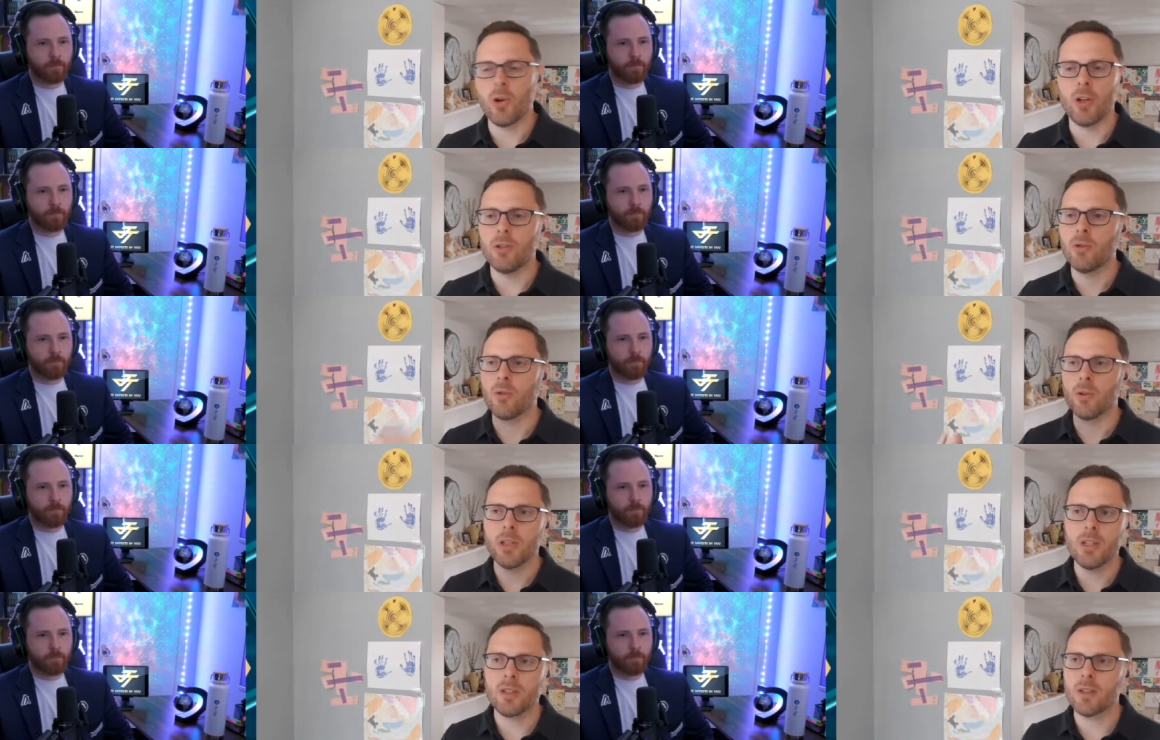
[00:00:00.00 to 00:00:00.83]
Speaker 1: put into a
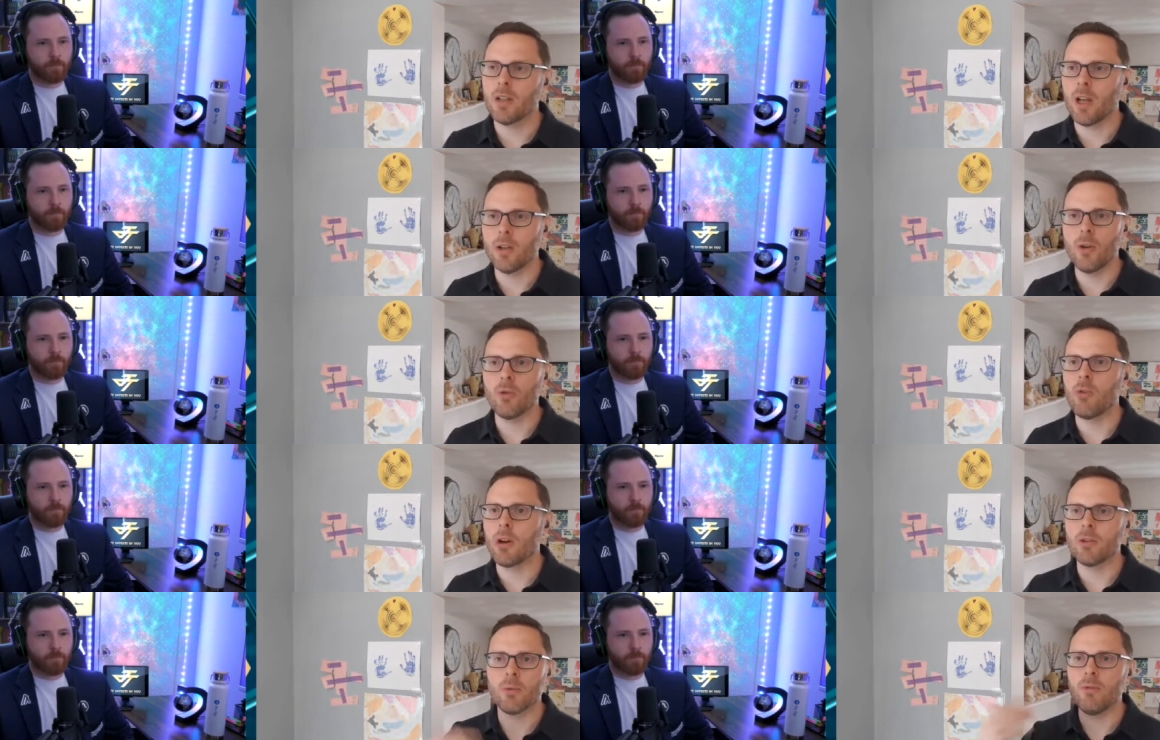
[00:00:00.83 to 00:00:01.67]
release. Node
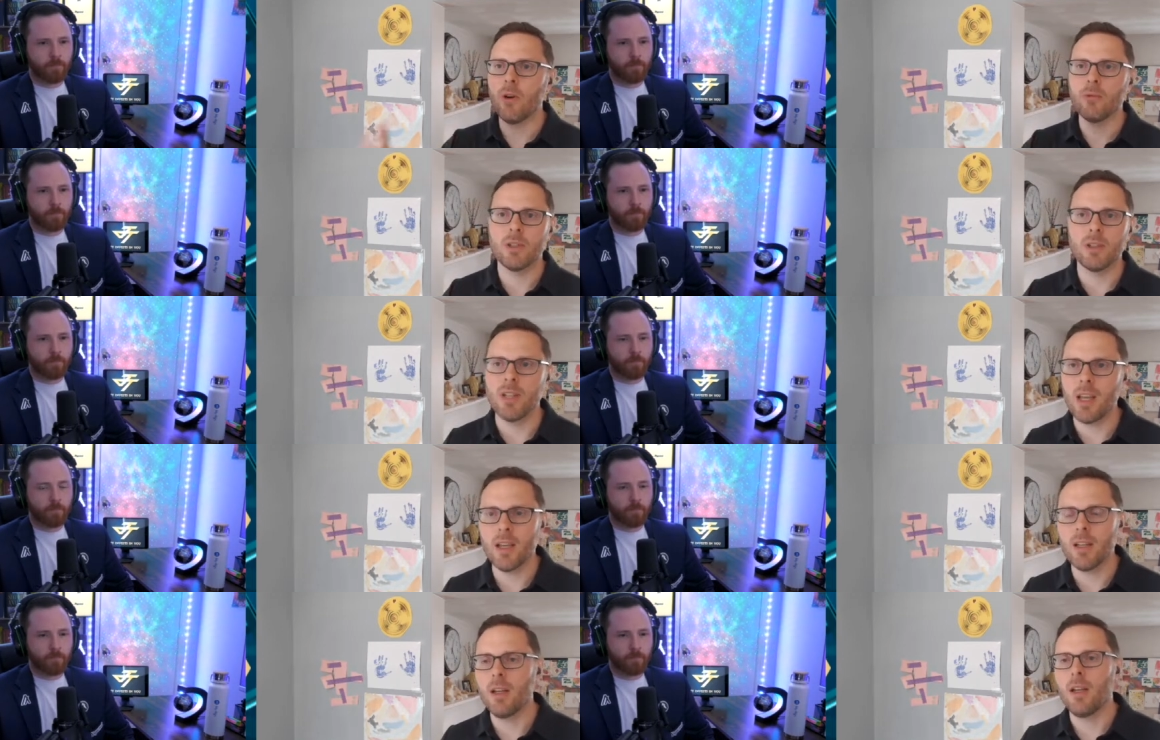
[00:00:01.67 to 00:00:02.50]
runners would vote to
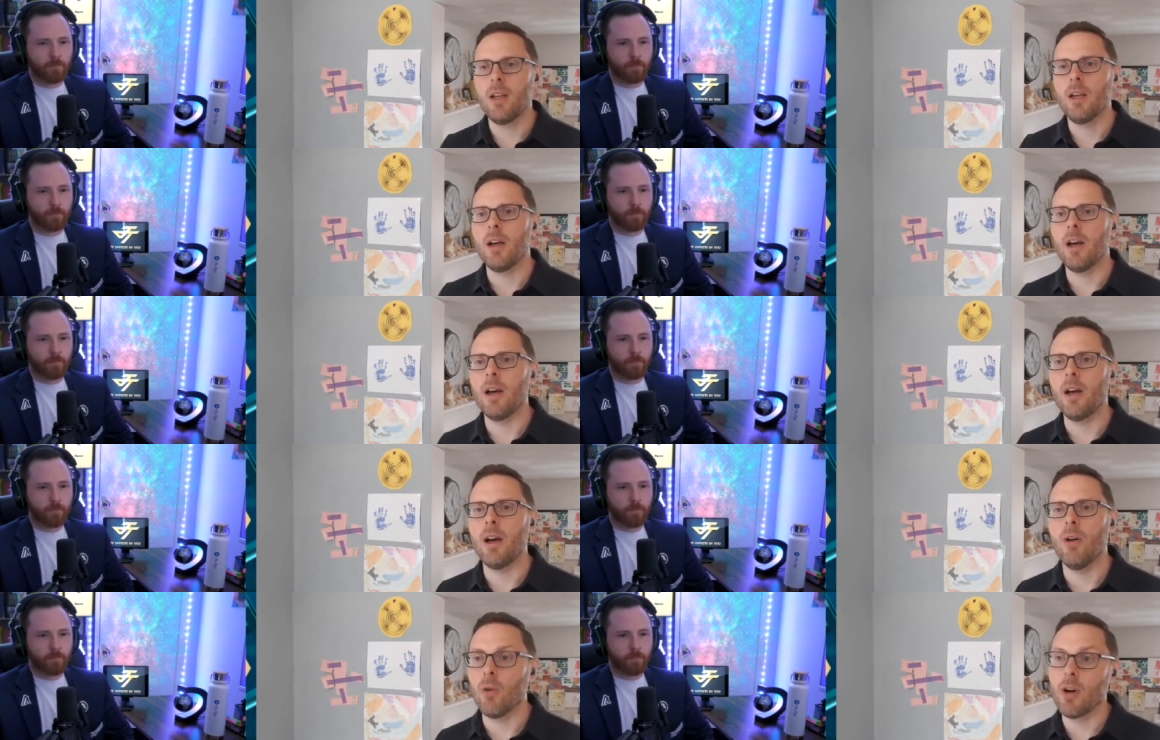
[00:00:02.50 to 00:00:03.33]
take it
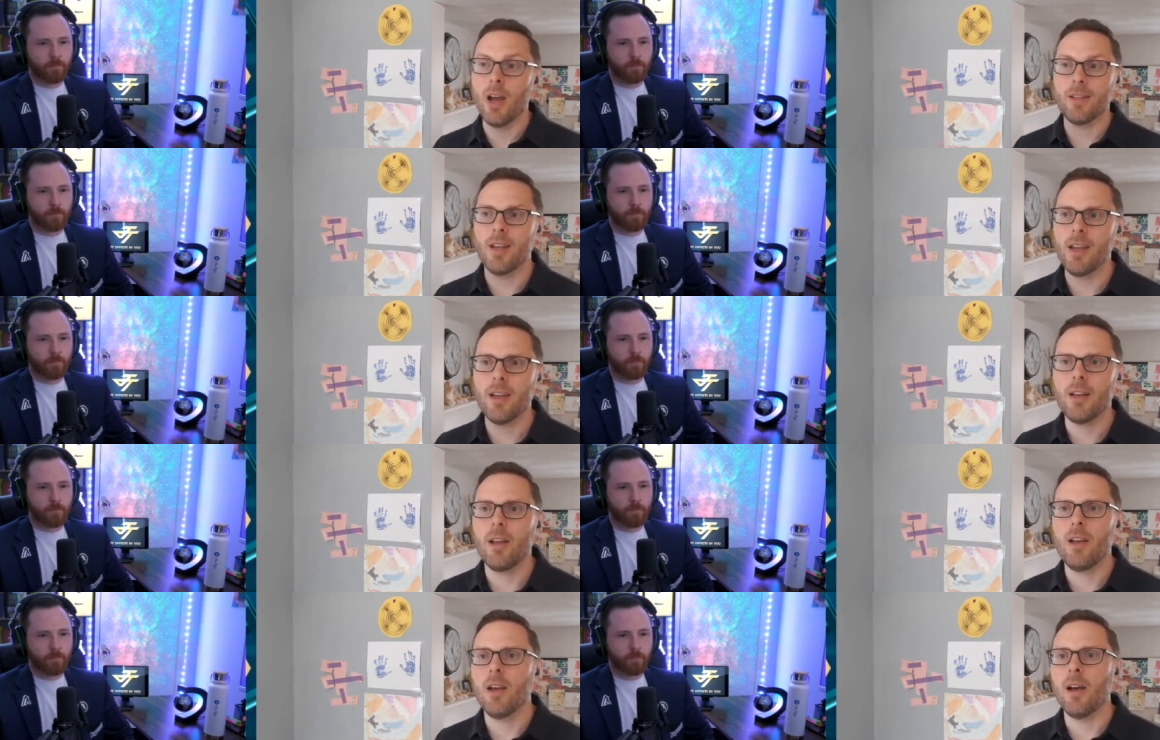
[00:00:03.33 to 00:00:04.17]
or not take
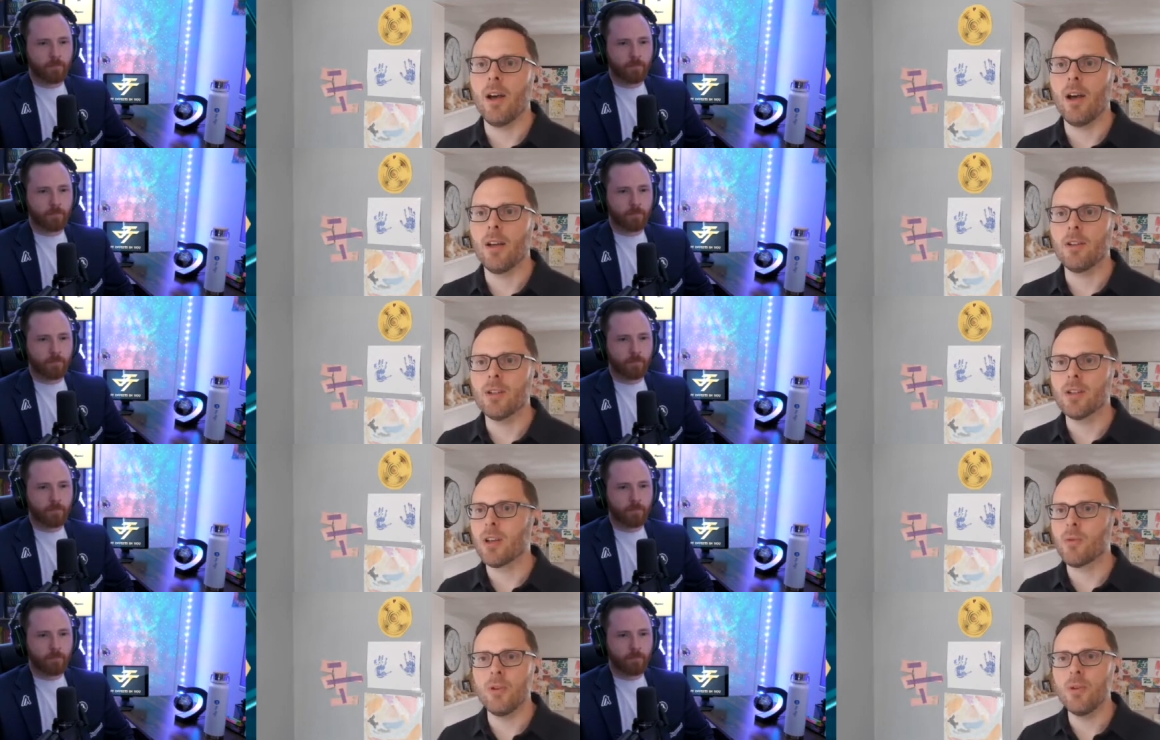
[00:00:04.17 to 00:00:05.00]
it,
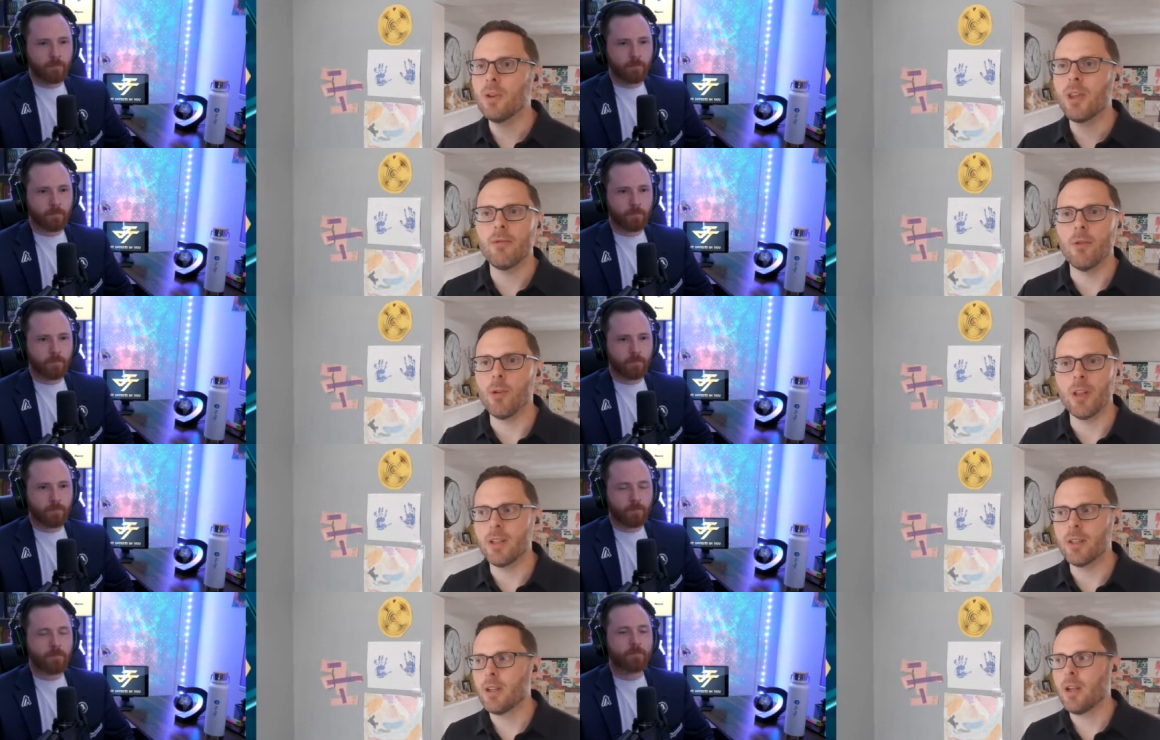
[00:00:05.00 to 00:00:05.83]
just like we do with every
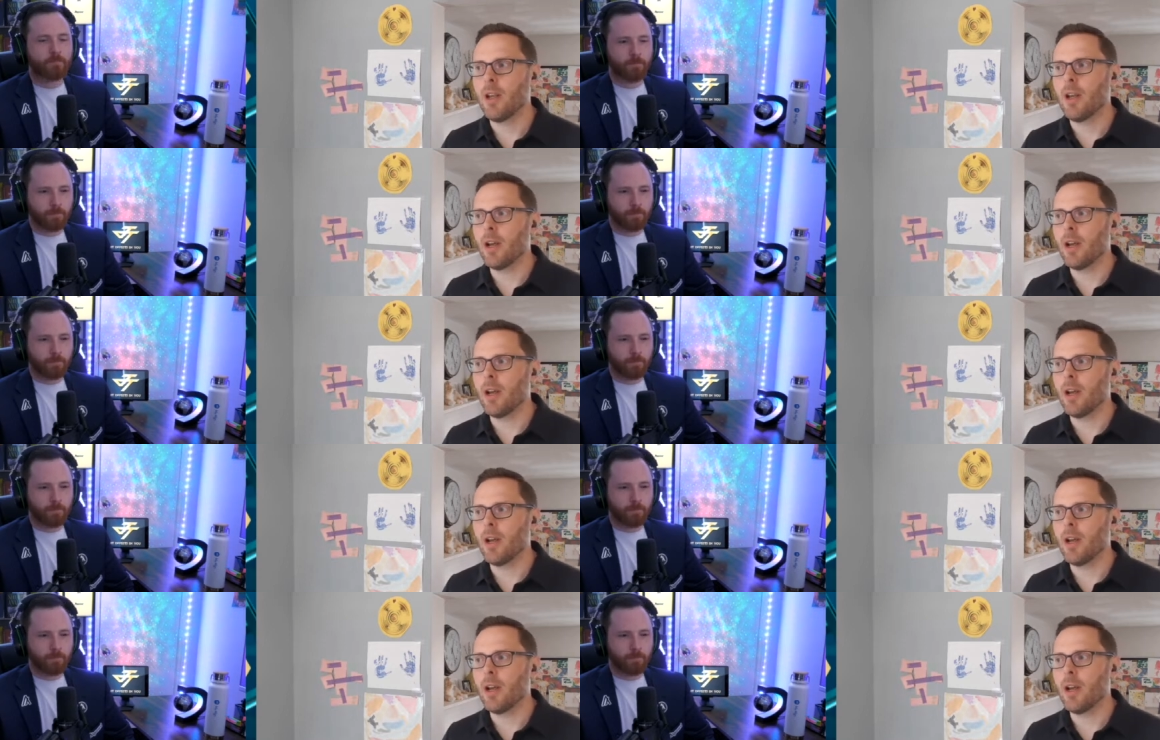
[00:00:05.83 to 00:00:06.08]
release.